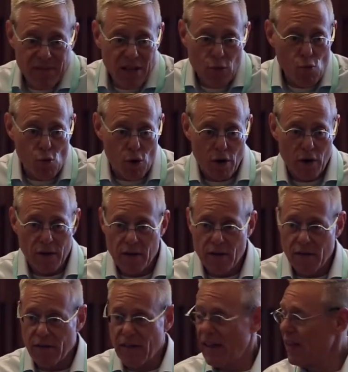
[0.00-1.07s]
Didn't work.
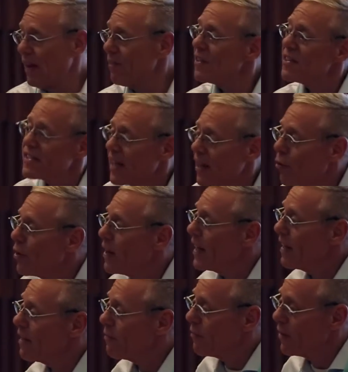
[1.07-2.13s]
They left the seller a
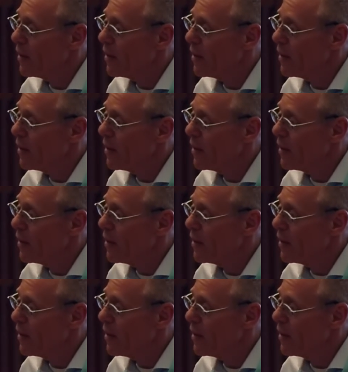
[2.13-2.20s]
negative